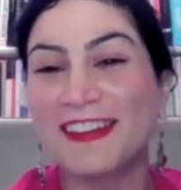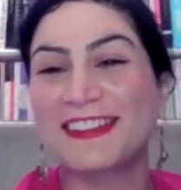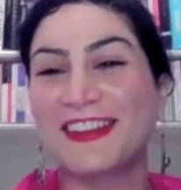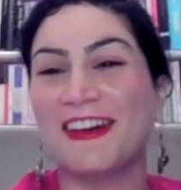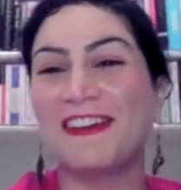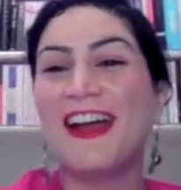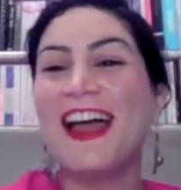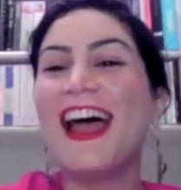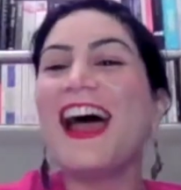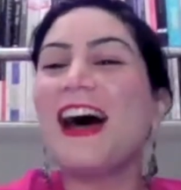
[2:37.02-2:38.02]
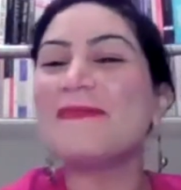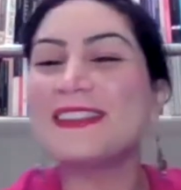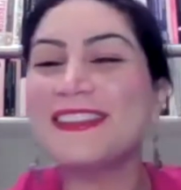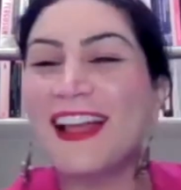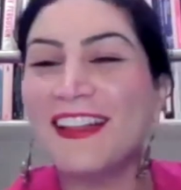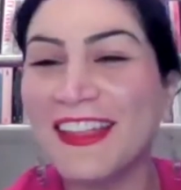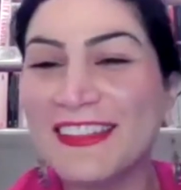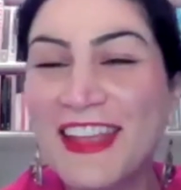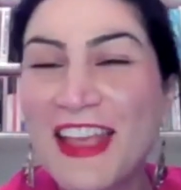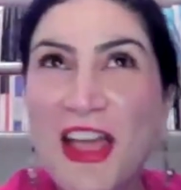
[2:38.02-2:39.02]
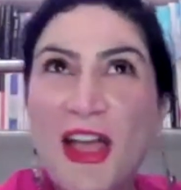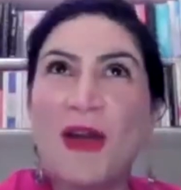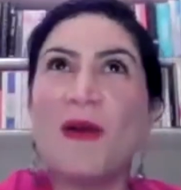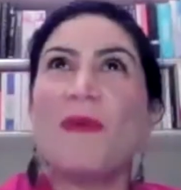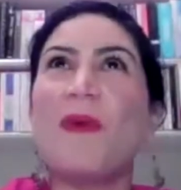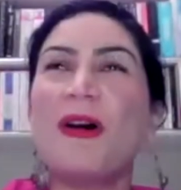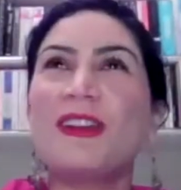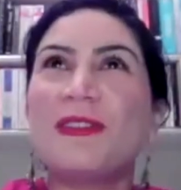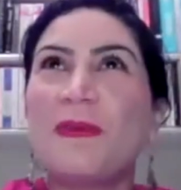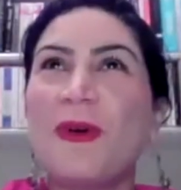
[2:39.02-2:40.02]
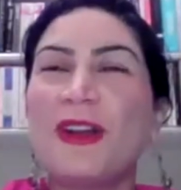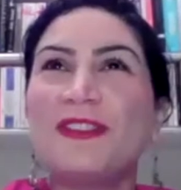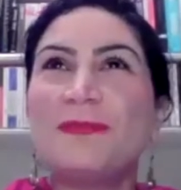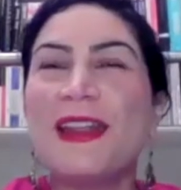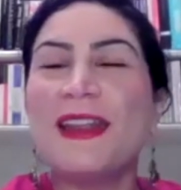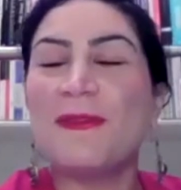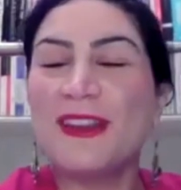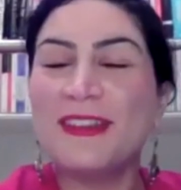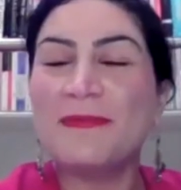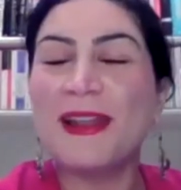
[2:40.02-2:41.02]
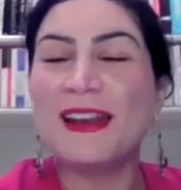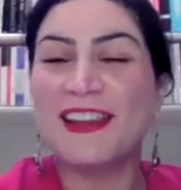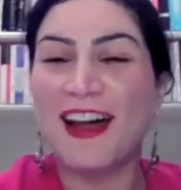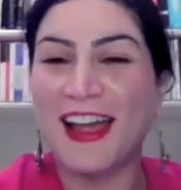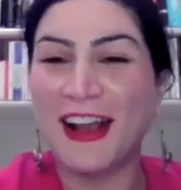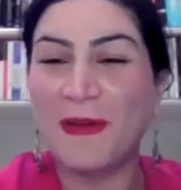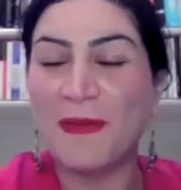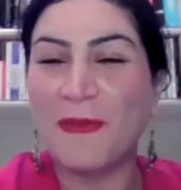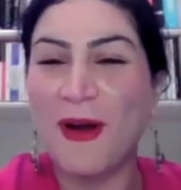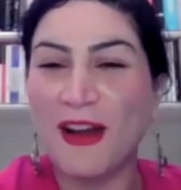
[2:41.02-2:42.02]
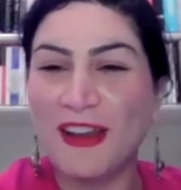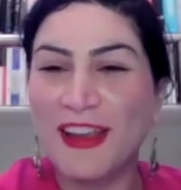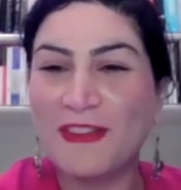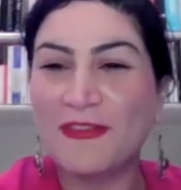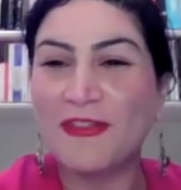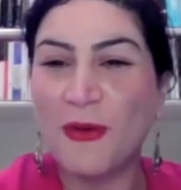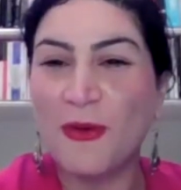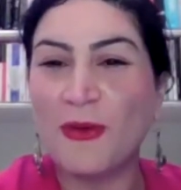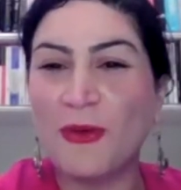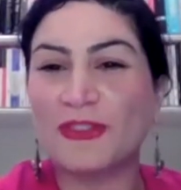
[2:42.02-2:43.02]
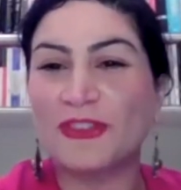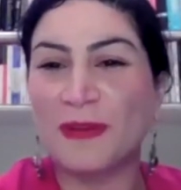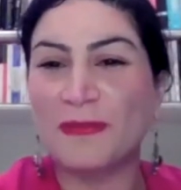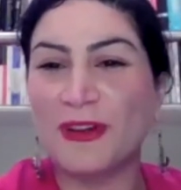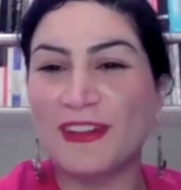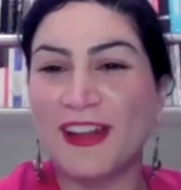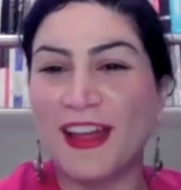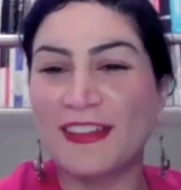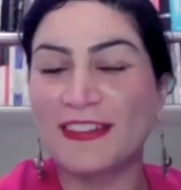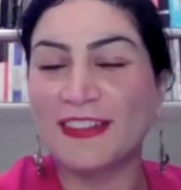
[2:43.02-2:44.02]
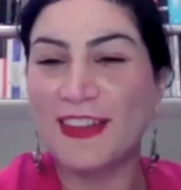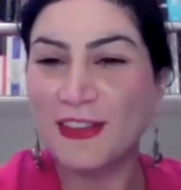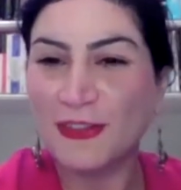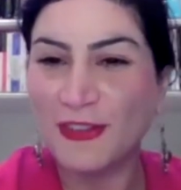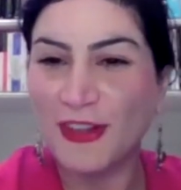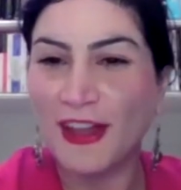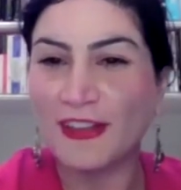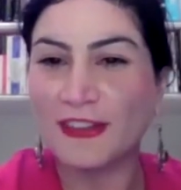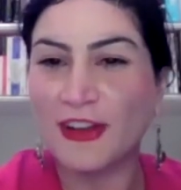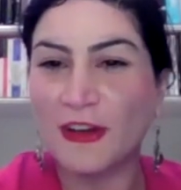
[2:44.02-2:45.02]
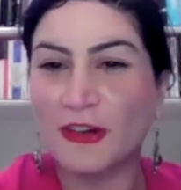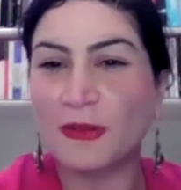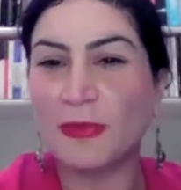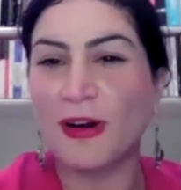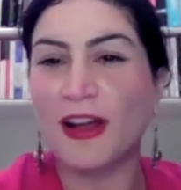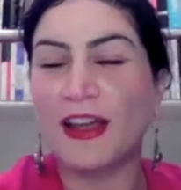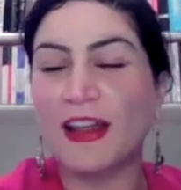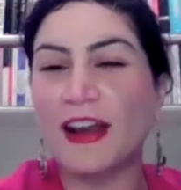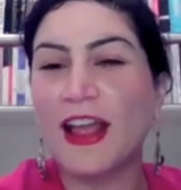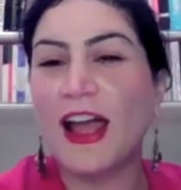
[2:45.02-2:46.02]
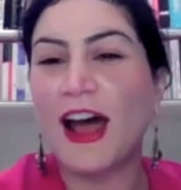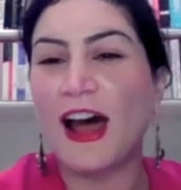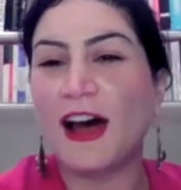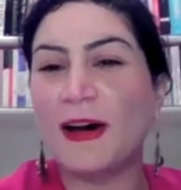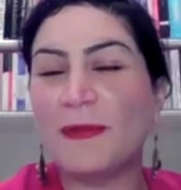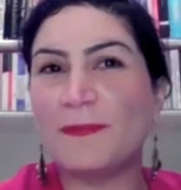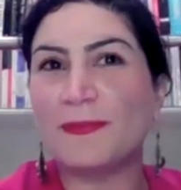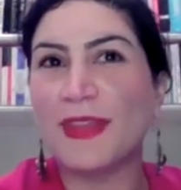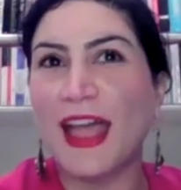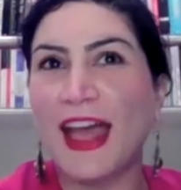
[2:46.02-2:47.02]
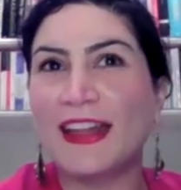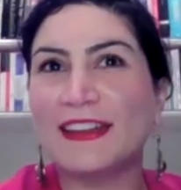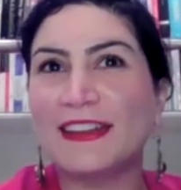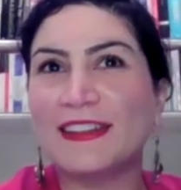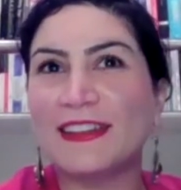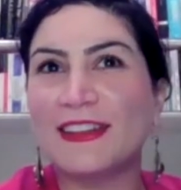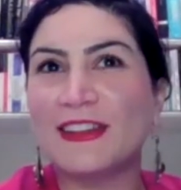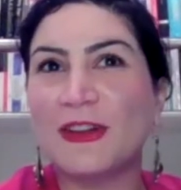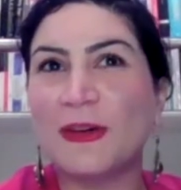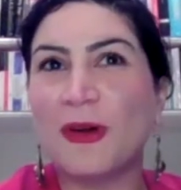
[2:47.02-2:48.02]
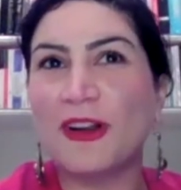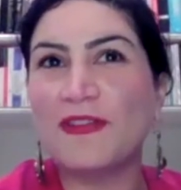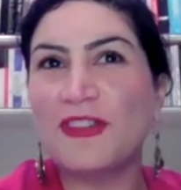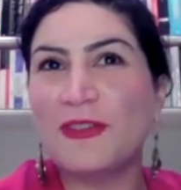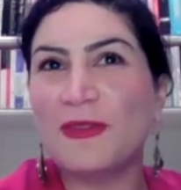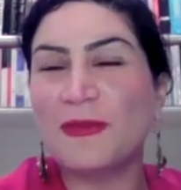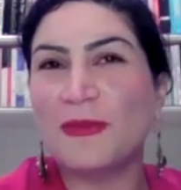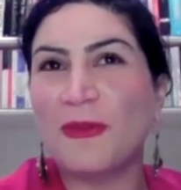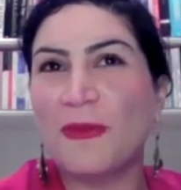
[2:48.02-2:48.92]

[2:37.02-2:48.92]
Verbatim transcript: so I mean, tell us what what's been what has it been like working for someone as successful as Conan O'Brien, um, and you know what have you